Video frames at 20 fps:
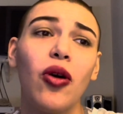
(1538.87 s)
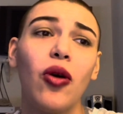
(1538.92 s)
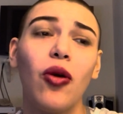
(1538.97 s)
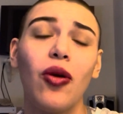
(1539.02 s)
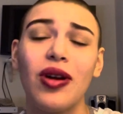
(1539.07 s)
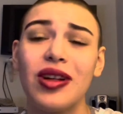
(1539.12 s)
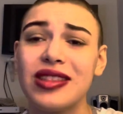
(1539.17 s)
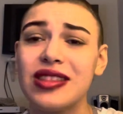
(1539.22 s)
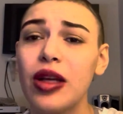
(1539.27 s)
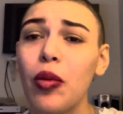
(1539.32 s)

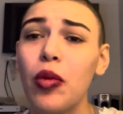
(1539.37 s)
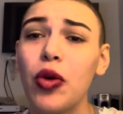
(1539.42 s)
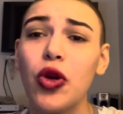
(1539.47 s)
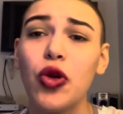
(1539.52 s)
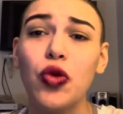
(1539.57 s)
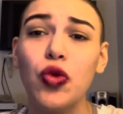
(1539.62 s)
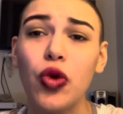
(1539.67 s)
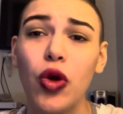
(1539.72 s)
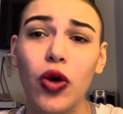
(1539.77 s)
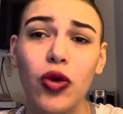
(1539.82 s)
or someone
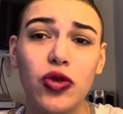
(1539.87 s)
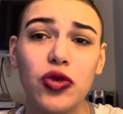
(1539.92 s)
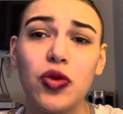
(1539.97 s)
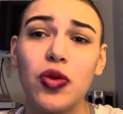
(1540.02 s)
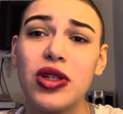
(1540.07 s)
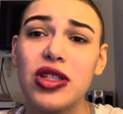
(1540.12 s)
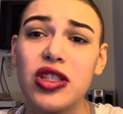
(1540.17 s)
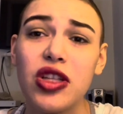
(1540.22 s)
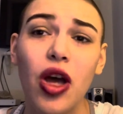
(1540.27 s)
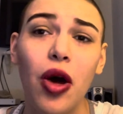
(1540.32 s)
who knows
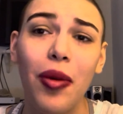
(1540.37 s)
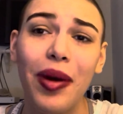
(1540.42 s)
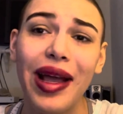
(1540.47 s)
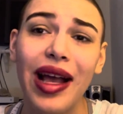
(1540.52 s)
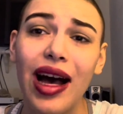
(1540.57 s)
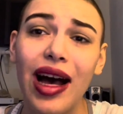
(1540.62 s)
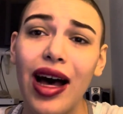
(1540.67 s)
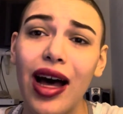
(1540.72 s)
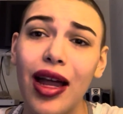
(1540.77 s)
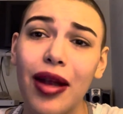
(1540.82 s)
what's going
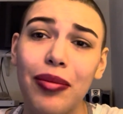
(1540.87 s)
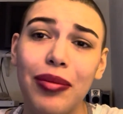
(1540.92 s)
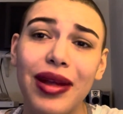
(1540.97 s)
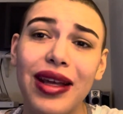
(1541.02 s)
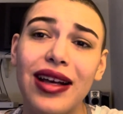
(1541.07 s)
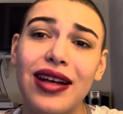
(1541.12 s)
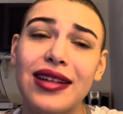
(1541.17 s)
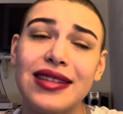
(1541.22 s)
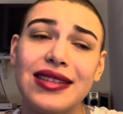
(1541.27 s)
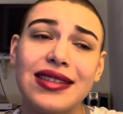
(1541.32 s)
on,
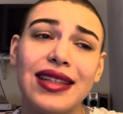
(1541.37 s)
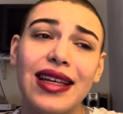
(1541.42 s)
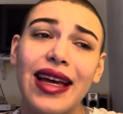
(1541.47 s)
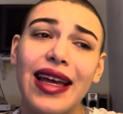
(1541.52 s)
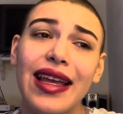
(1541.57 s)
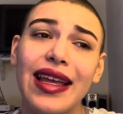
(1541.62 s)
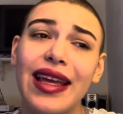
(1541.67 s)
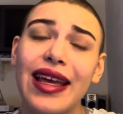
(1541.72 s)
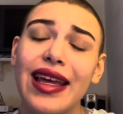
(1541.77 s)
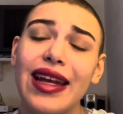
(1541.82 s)
because,
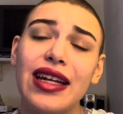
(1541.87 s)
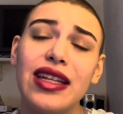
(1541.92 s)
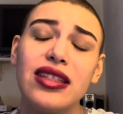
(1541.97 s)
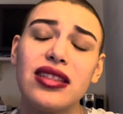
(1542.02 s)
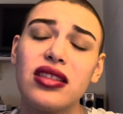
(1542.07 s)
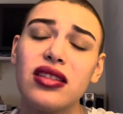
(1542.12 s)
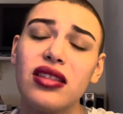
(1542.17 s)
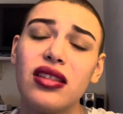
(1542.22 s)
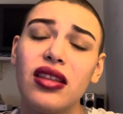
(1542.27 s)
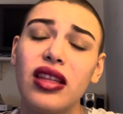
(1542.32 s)
like, it
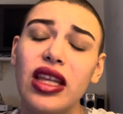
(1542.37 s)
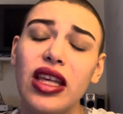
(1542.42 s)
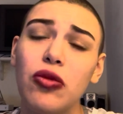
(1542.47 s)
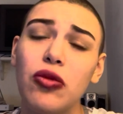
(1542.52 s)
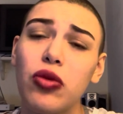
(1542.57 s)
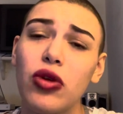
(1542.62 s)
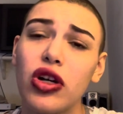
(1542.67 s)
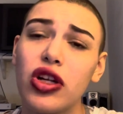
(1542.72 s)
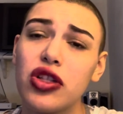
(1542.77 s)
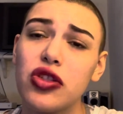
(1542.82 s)
is the
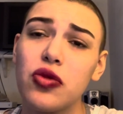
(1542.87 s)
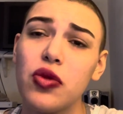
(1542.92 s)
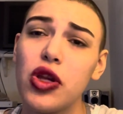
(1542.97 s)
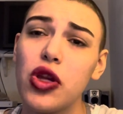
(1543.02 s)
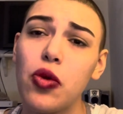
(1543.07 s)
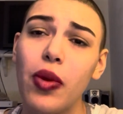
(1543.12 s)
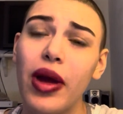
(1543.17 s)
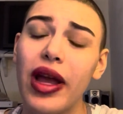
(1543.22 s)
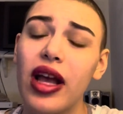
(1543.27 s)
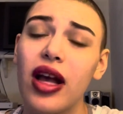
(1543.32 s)
worst when you
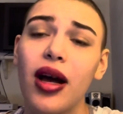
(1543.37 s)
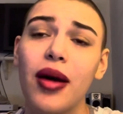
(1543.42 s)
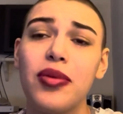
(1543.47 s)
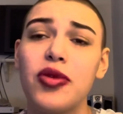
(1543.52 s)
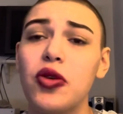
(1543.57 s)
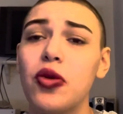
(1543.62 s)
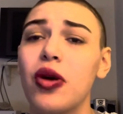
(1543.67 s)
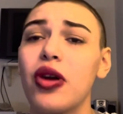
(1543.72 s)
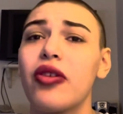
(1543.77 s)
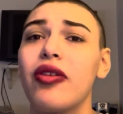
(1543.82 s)
wake up
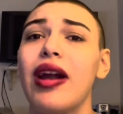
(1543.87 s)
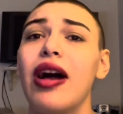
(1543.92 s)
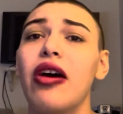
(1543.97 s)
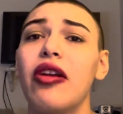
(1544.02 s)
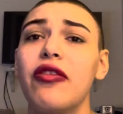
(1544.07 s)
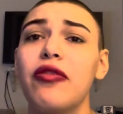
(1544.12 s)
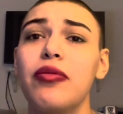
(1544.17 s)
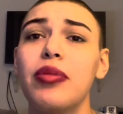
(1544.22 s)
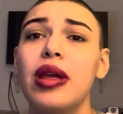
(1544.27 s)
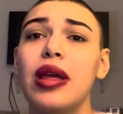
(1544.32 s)
to a crowd
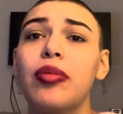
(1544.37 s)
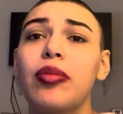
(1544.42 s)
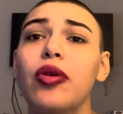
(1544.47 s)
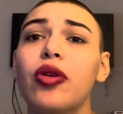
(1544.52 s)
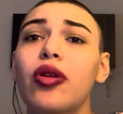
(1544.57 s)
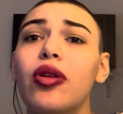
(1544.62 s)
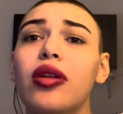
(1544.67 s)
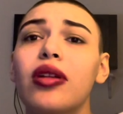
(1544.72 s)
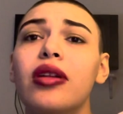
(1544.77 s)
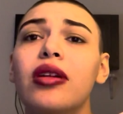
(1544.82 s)
of
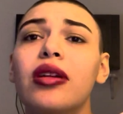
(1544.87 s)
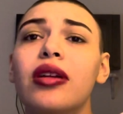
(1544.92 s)
people.